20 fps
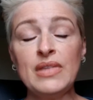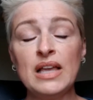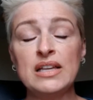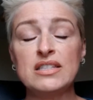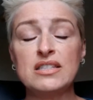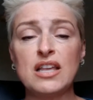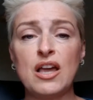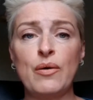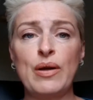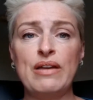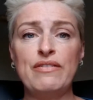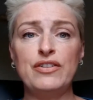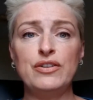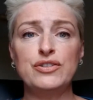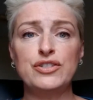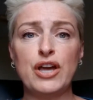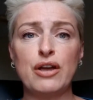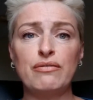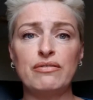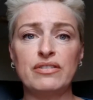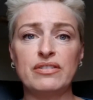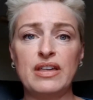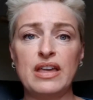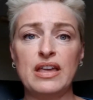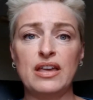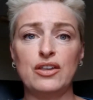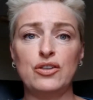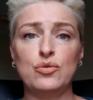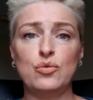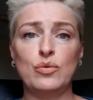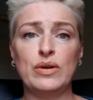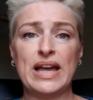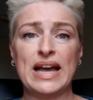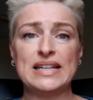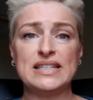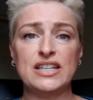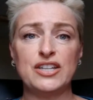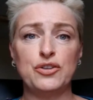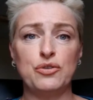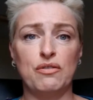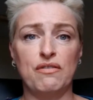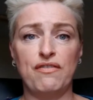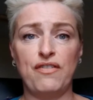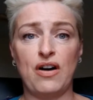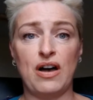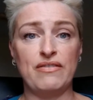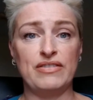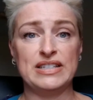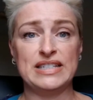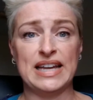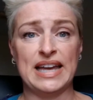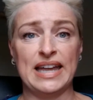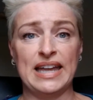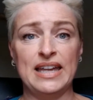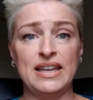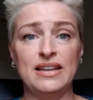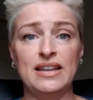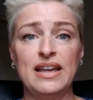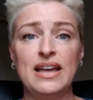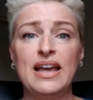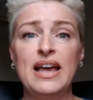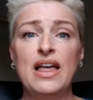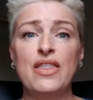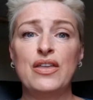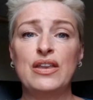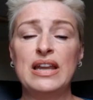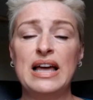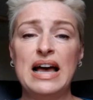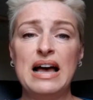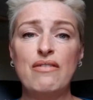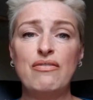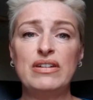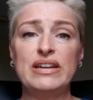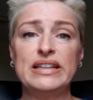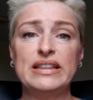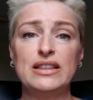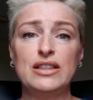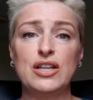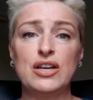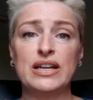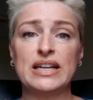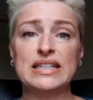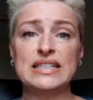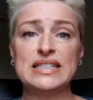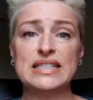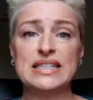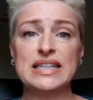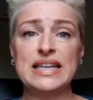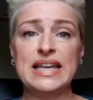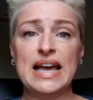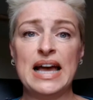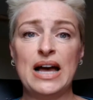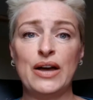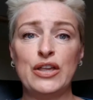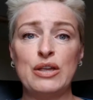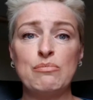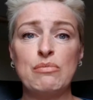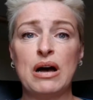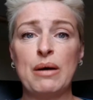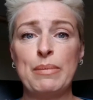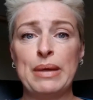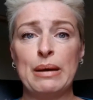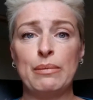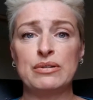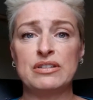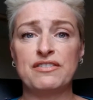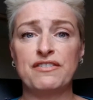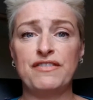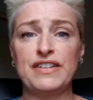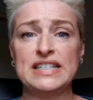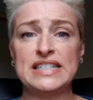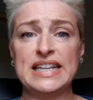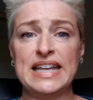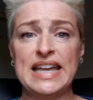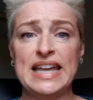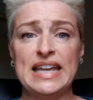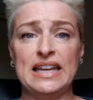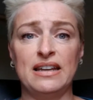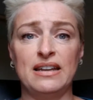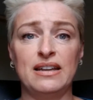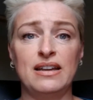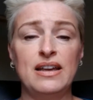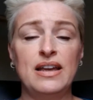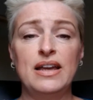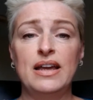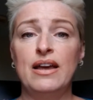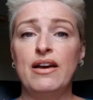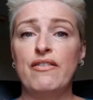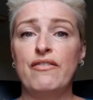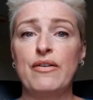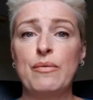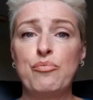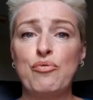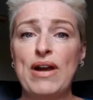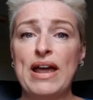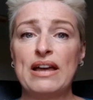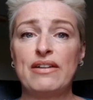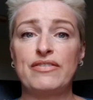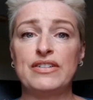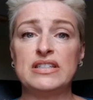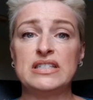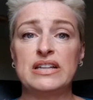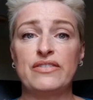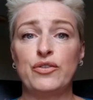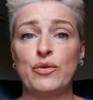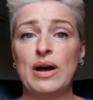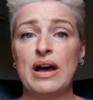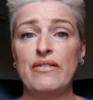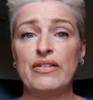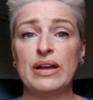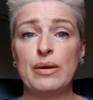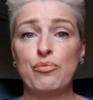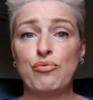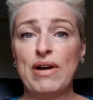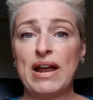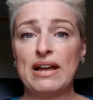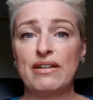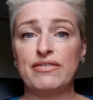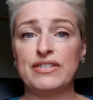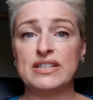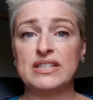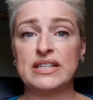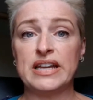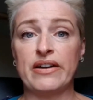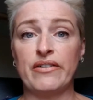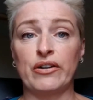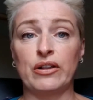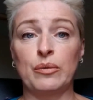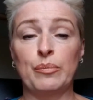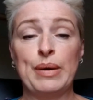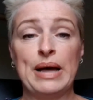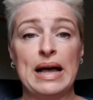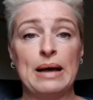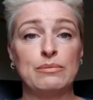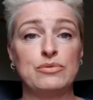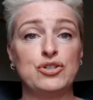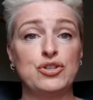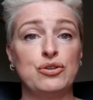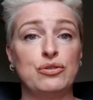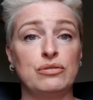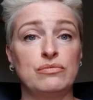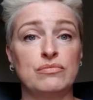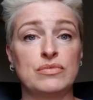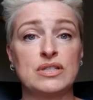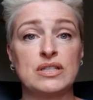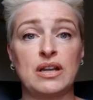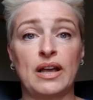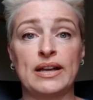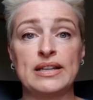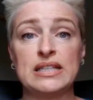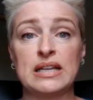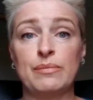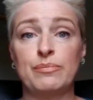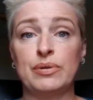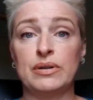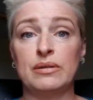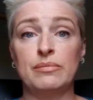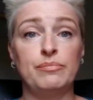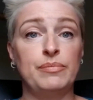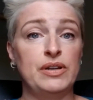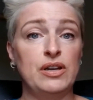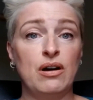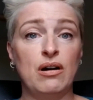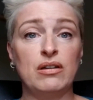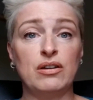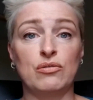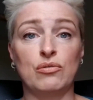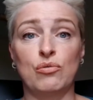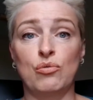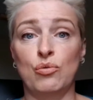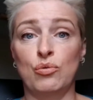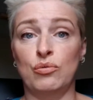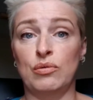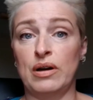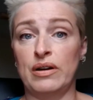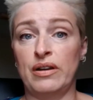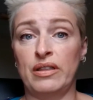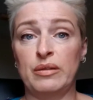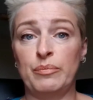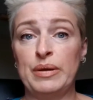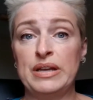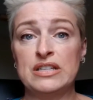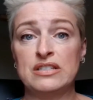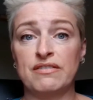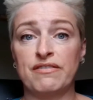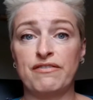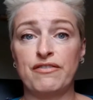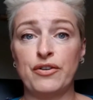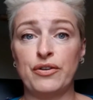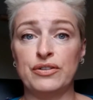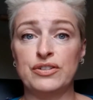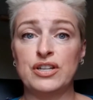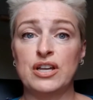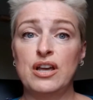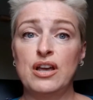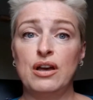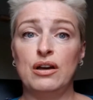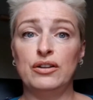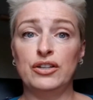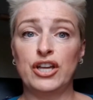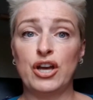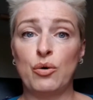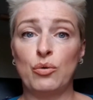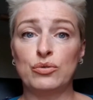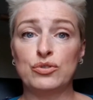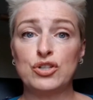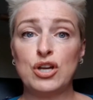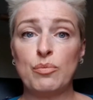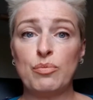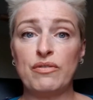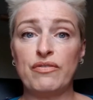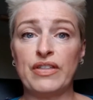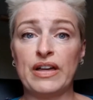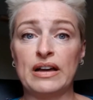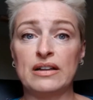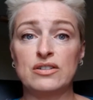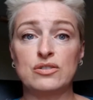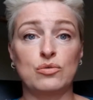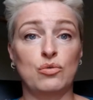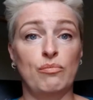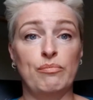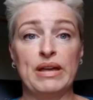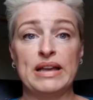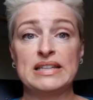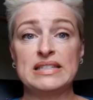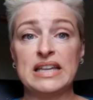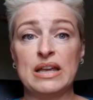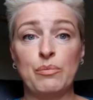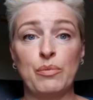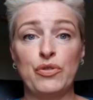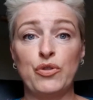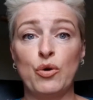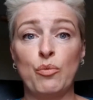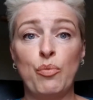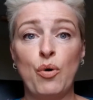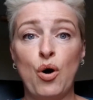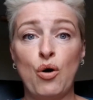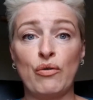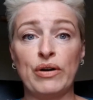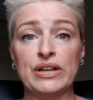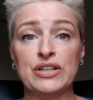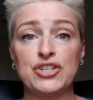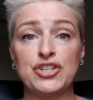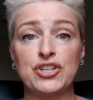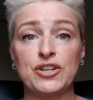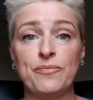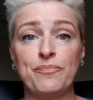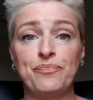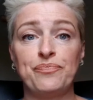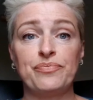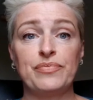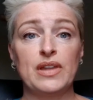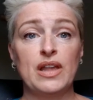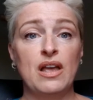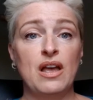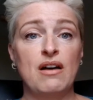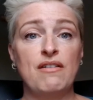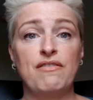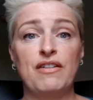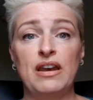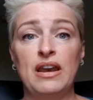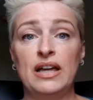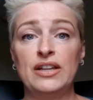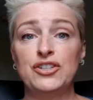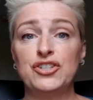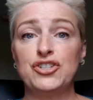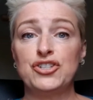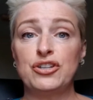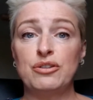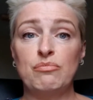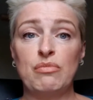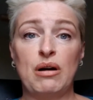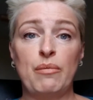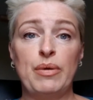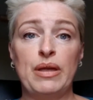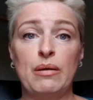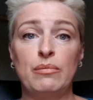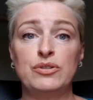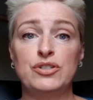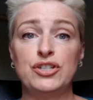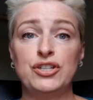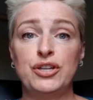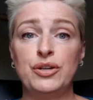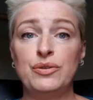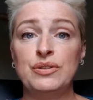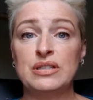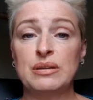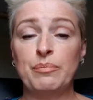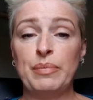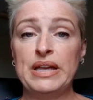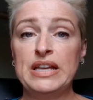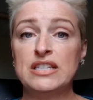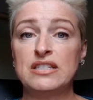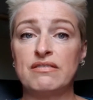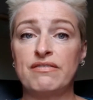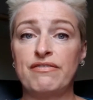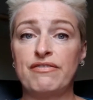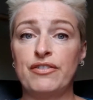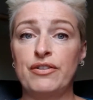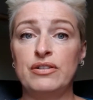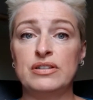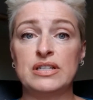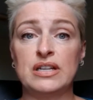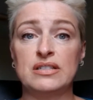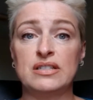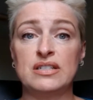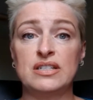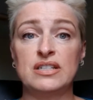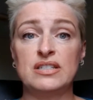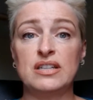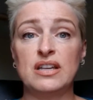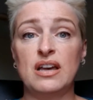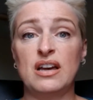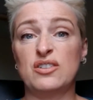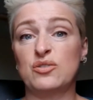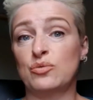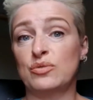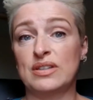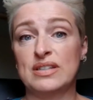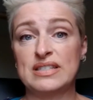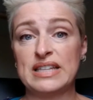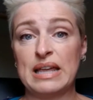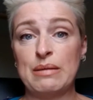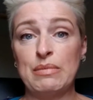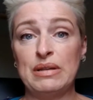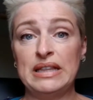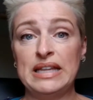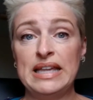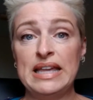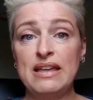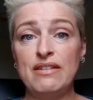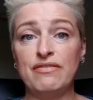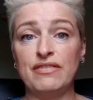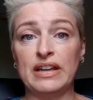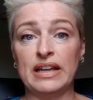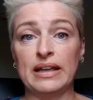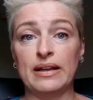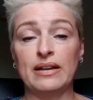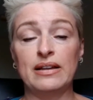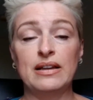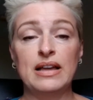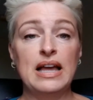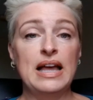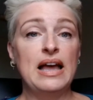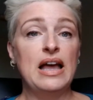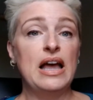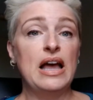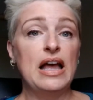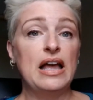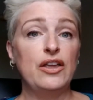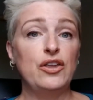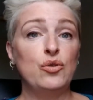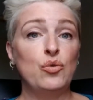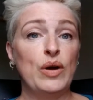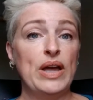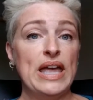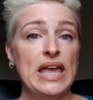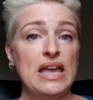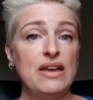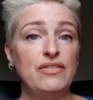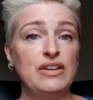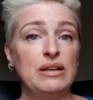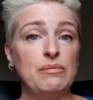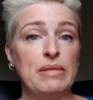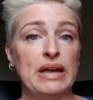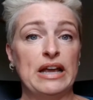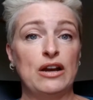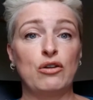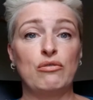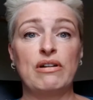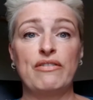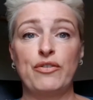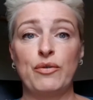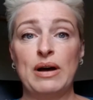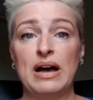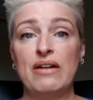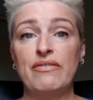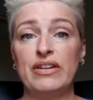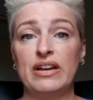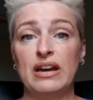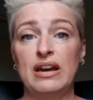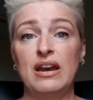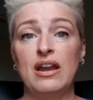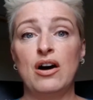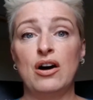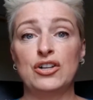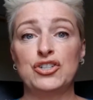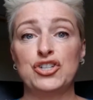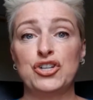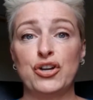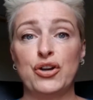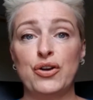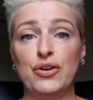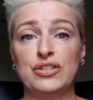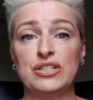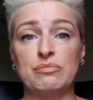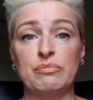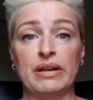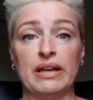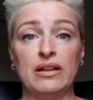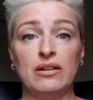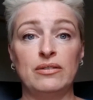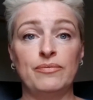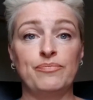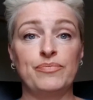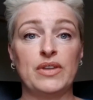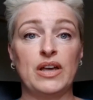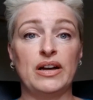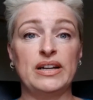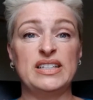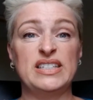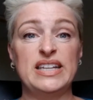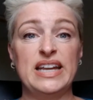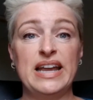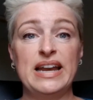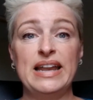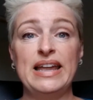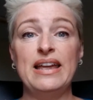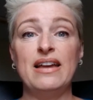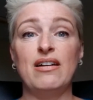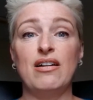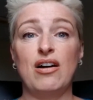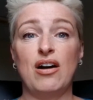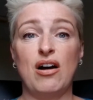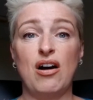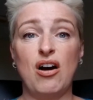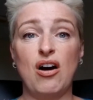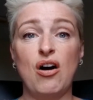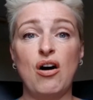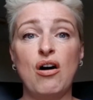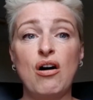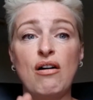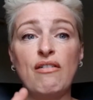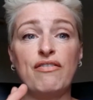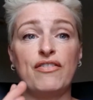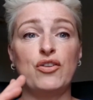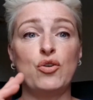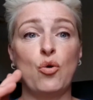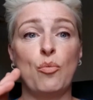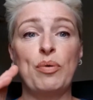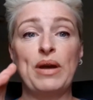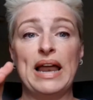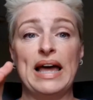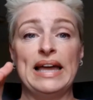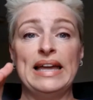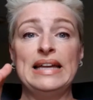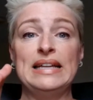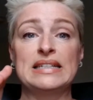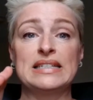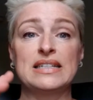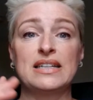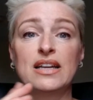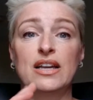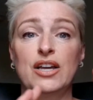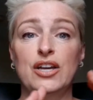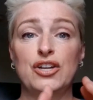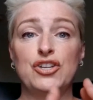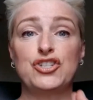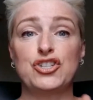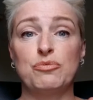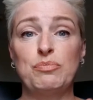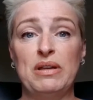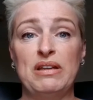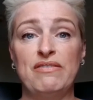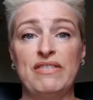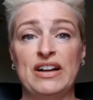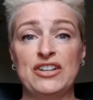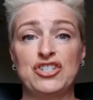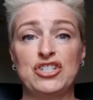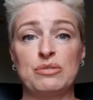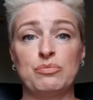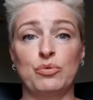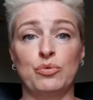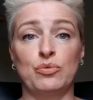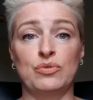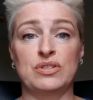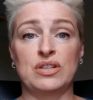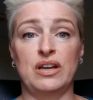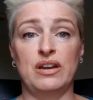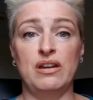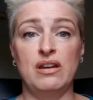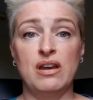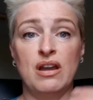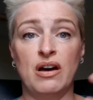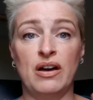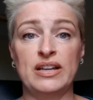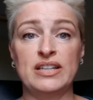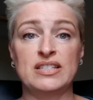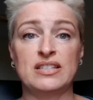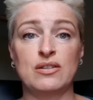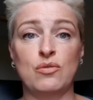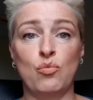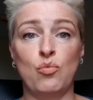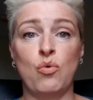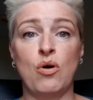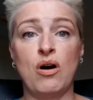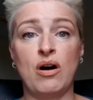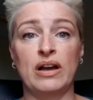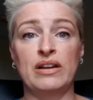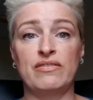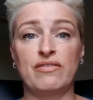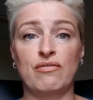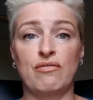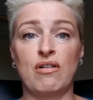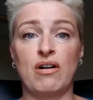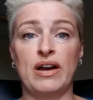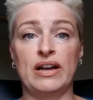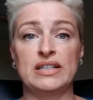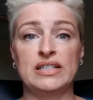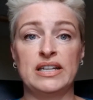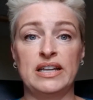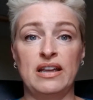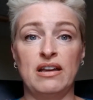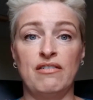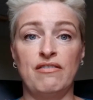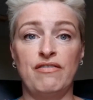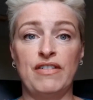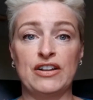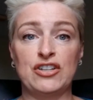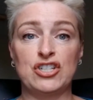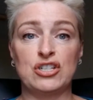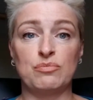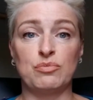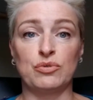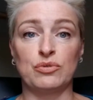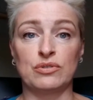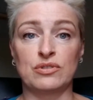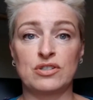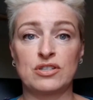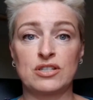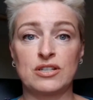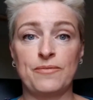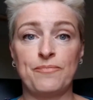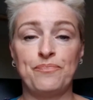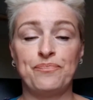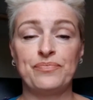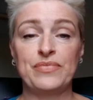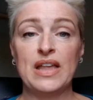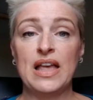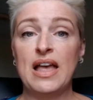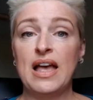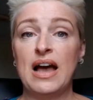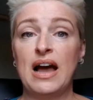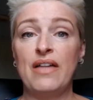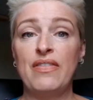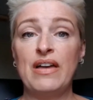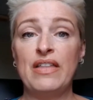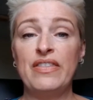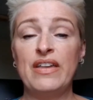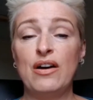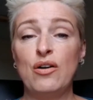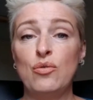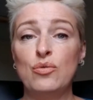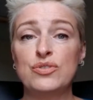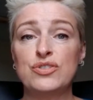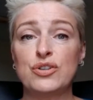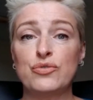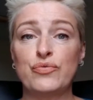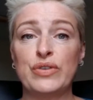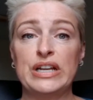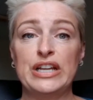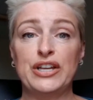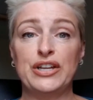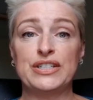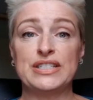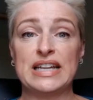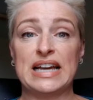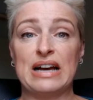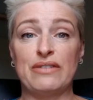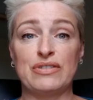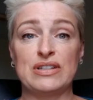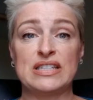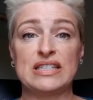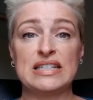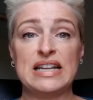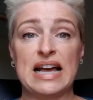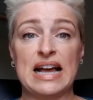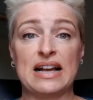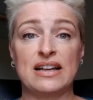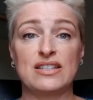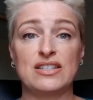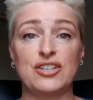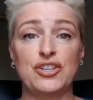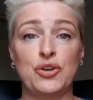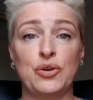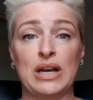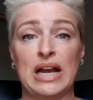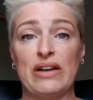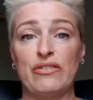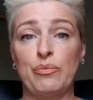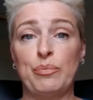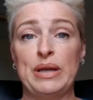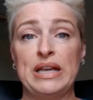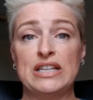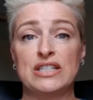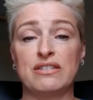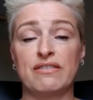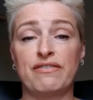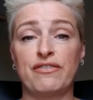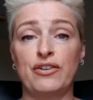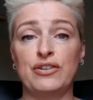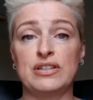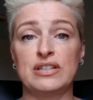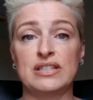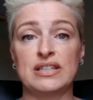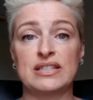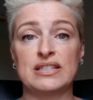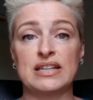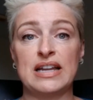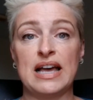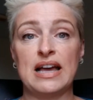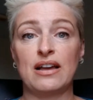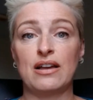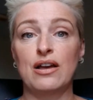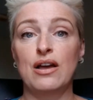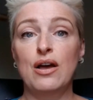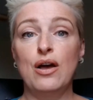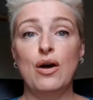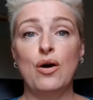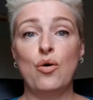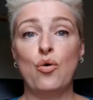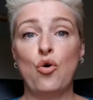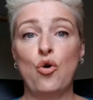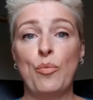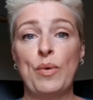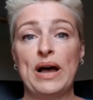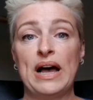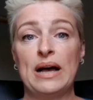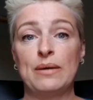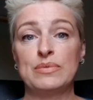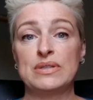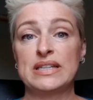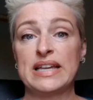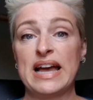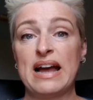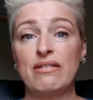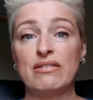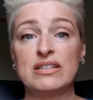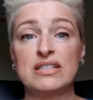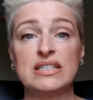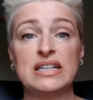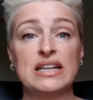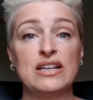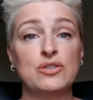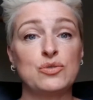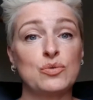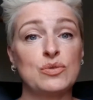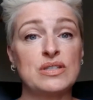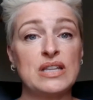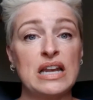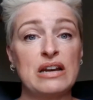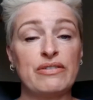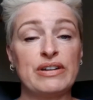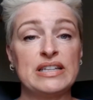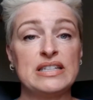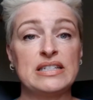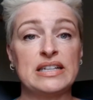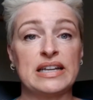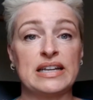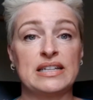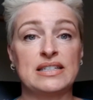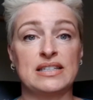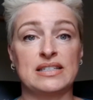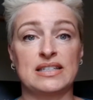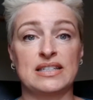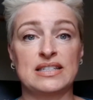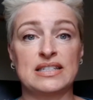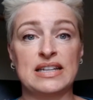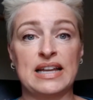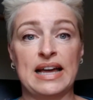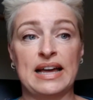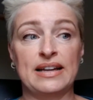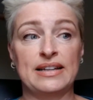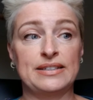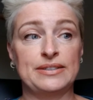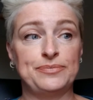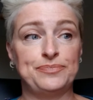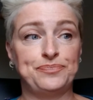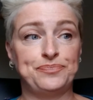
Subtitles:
So if you don't think you're getting your five a day in, then have a little look and see how you might be able to fit it in. For breakfast, if you're having a breakfast cereal, perhaps you can slice up a banana or another piece of fruit and go on top of that, or mix it in with your porridge. For lunch, you might be able to use a piece of fruit as a dessert, or the same in the evening. Your evening meal, or if you're having a large cooked meal, ideally half your plate should be vegetables, a nice wide variety of vegetables. And then they're also really good to have as snacks. You can have a piece of fruit as a snack, or perhaps carrot sticks or celery sticks as a snack.